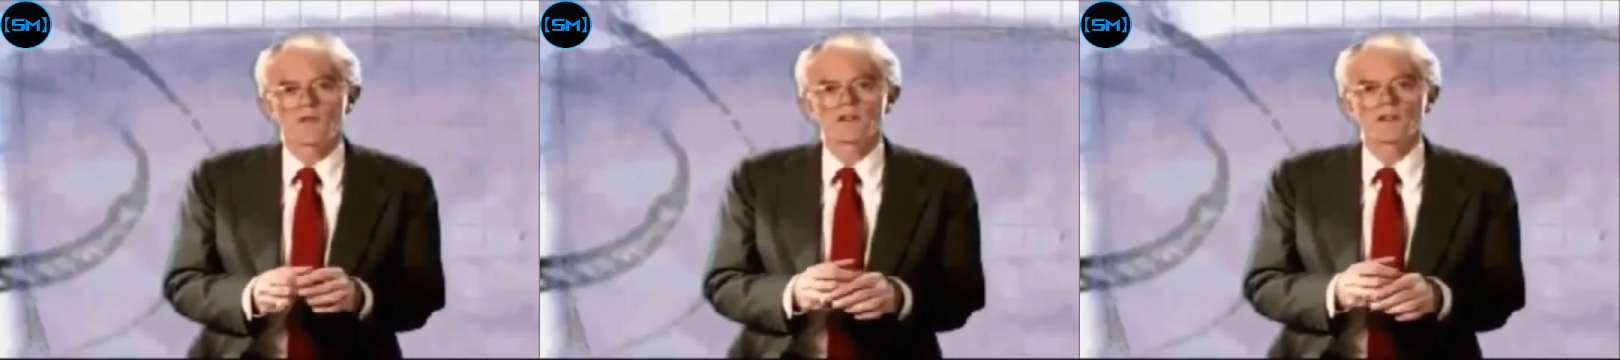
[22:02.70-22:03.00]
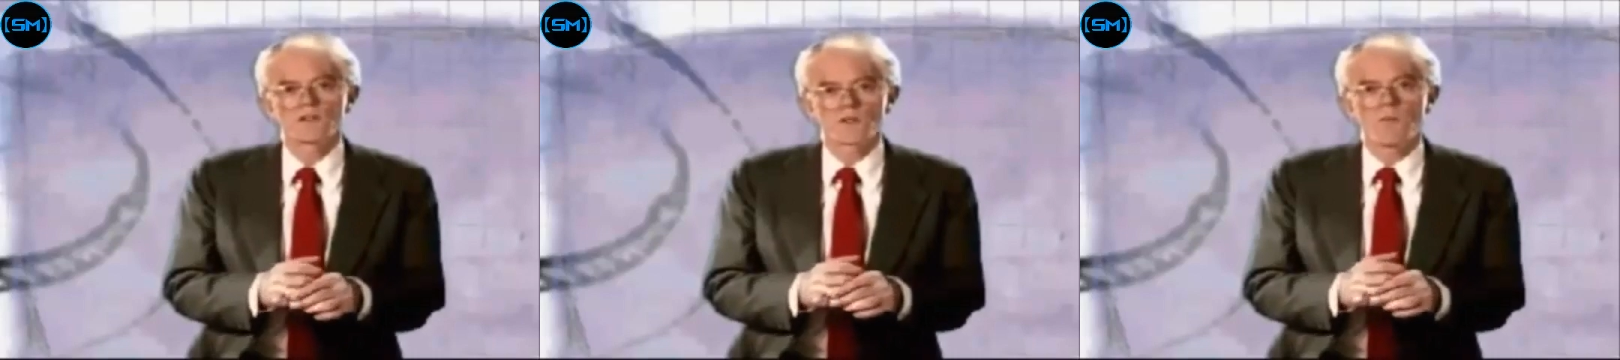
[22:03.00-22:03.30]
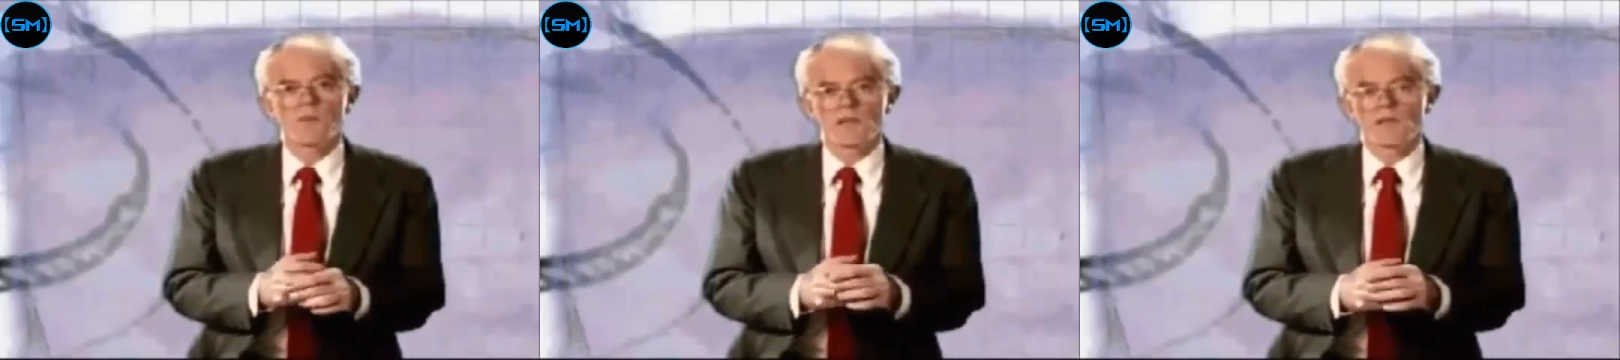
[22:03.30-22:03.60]
Turnarounds are
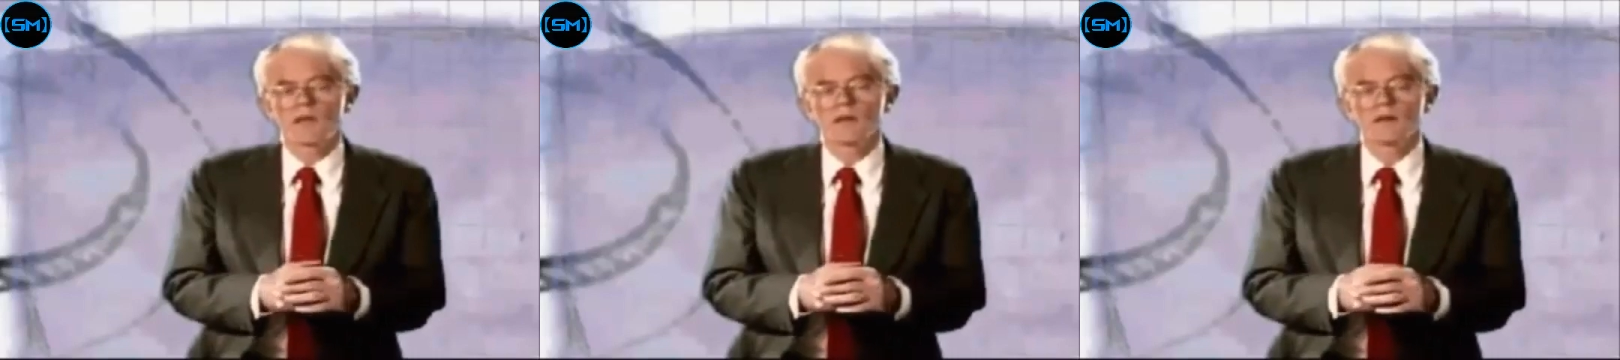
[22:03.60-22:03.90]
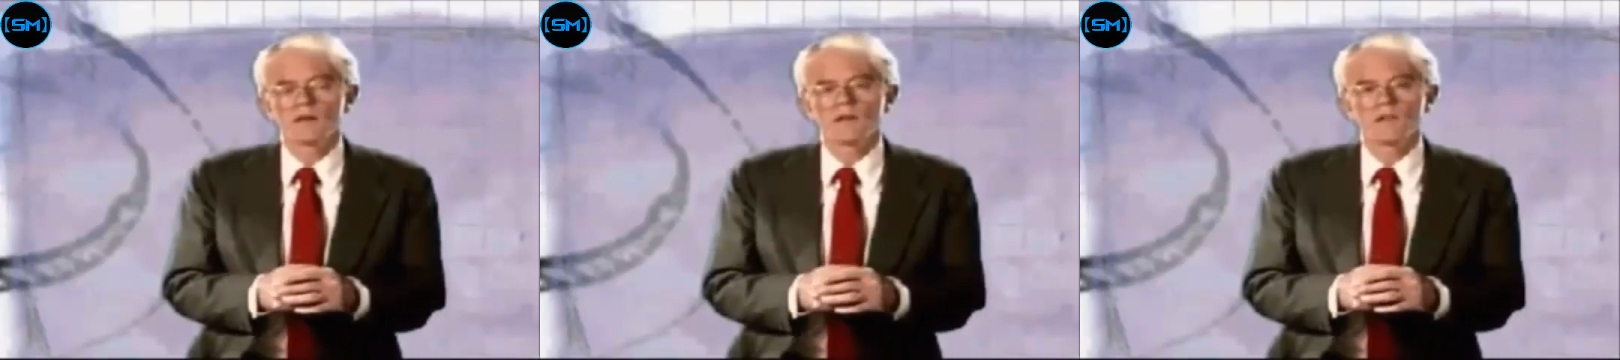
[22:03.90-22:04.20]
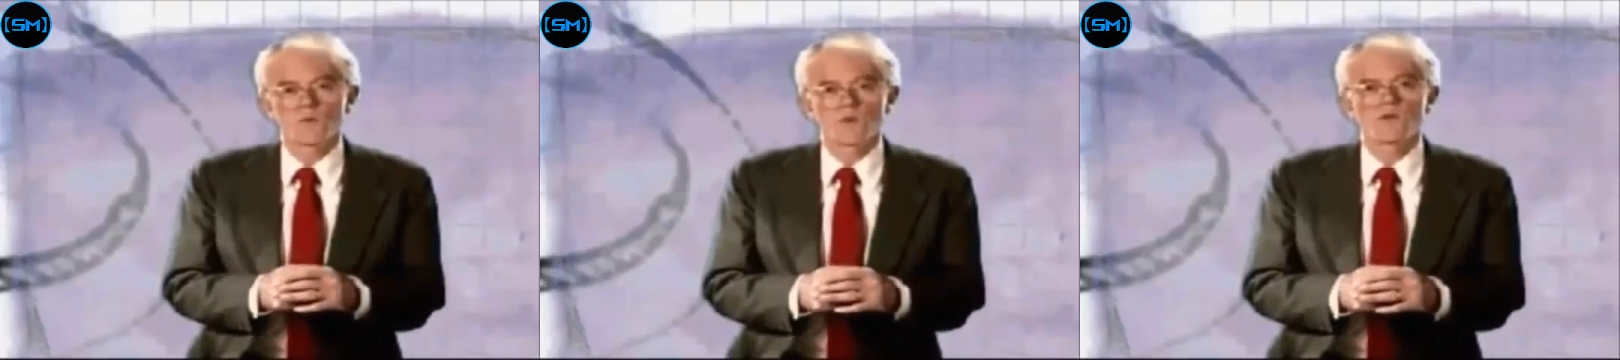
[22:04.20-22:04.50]
so big,
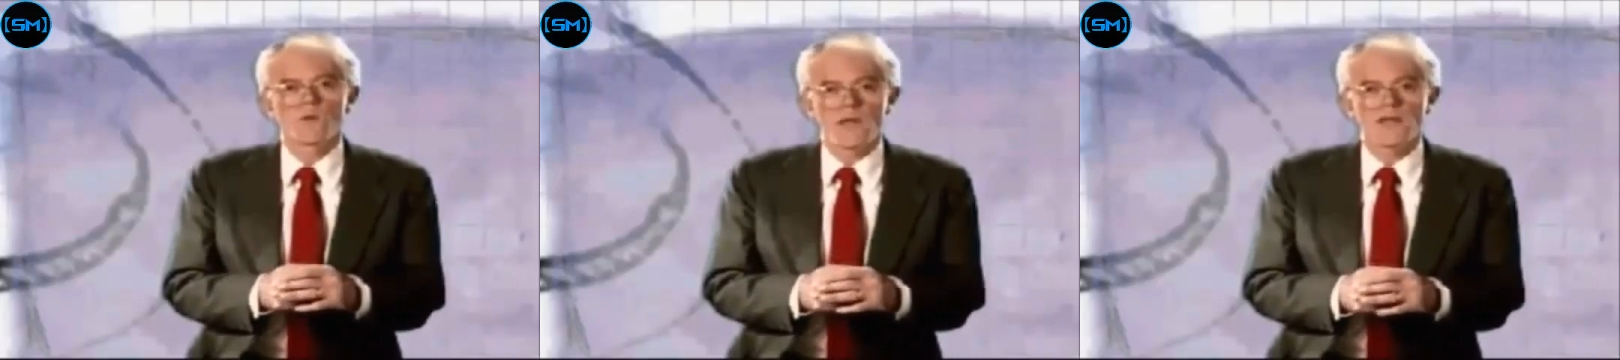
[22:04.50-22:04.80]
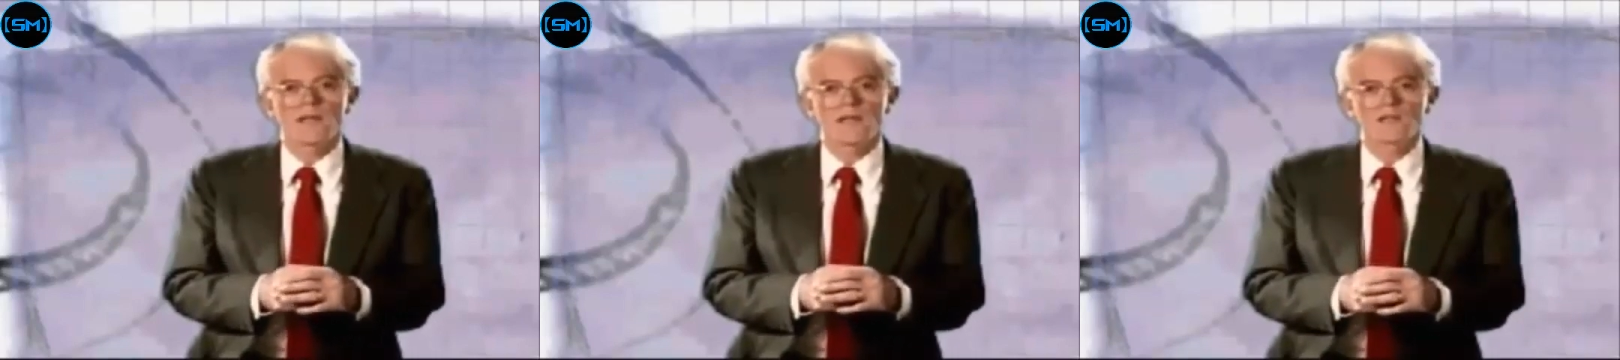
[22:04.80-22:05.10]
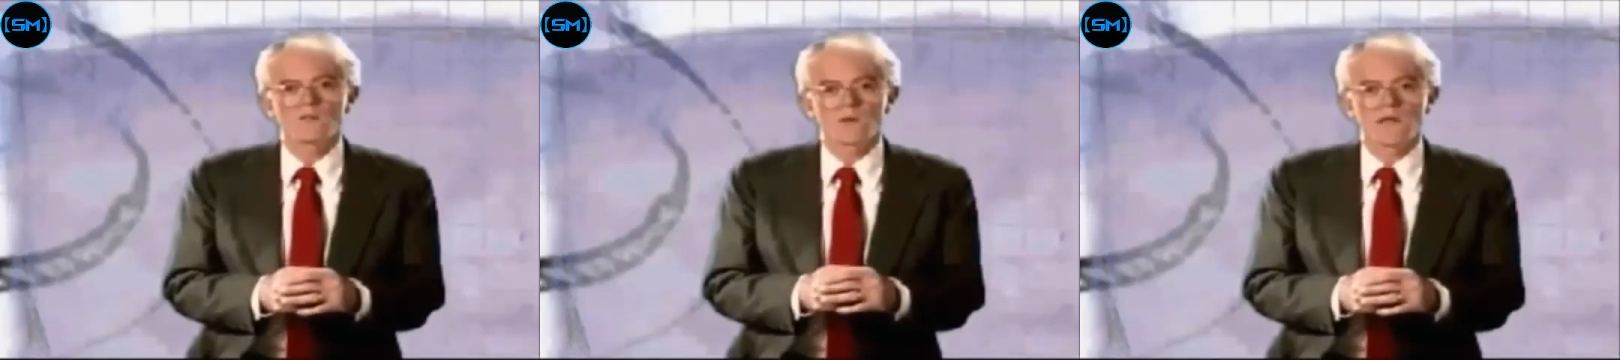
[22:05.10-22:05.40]
it's worth waiting to
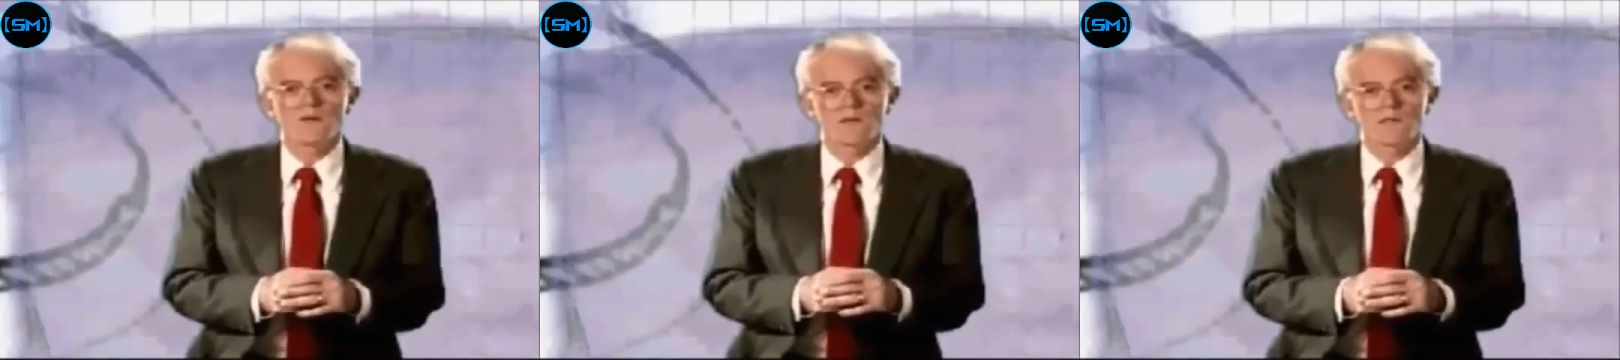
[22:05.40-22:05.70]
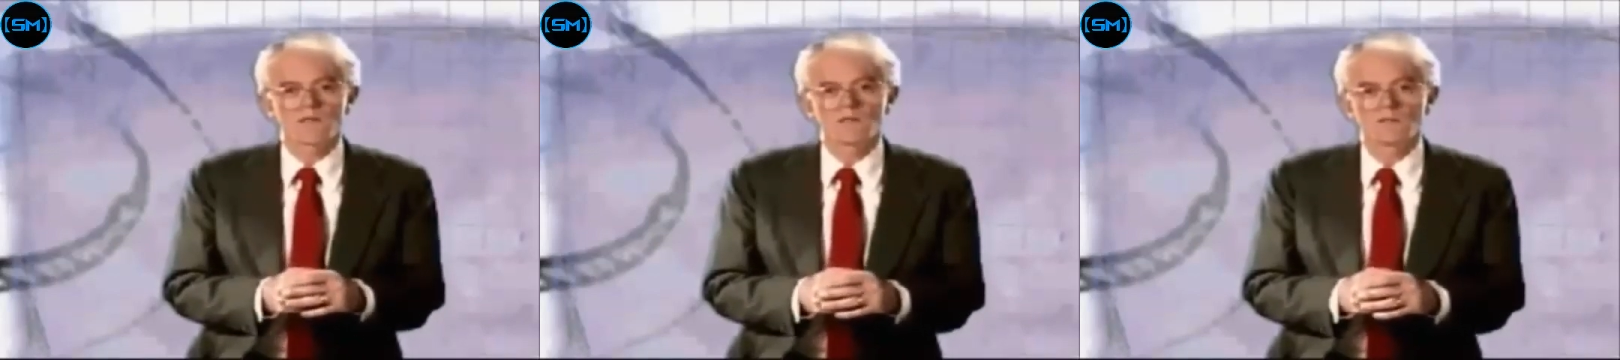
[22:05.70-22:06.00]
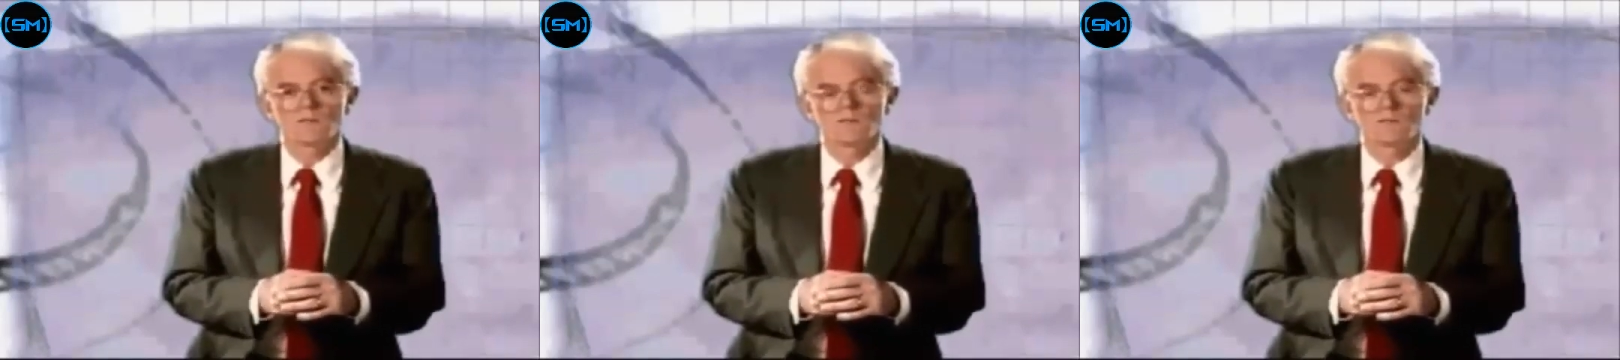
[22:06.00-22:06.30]
get some real
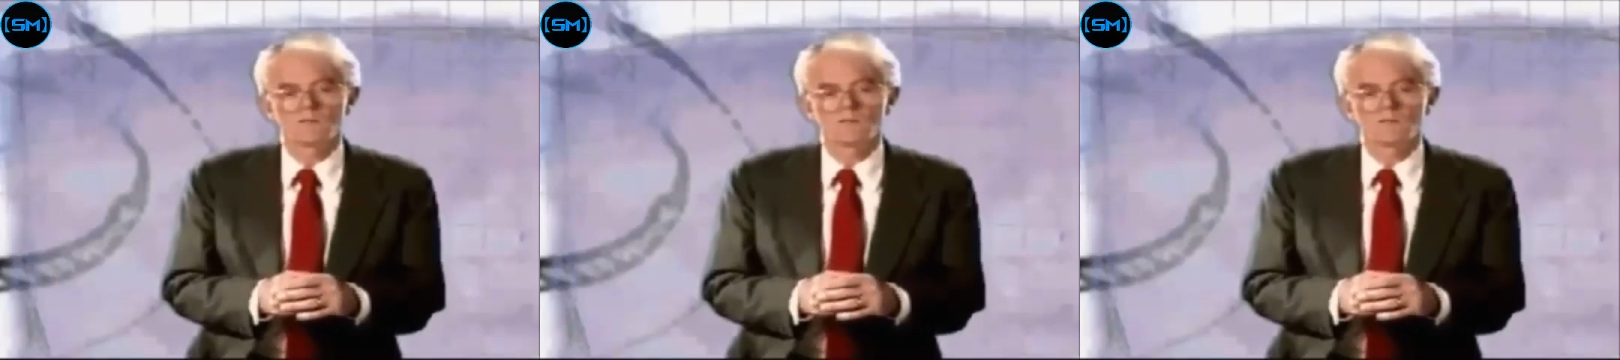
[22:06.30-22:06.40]
evidence.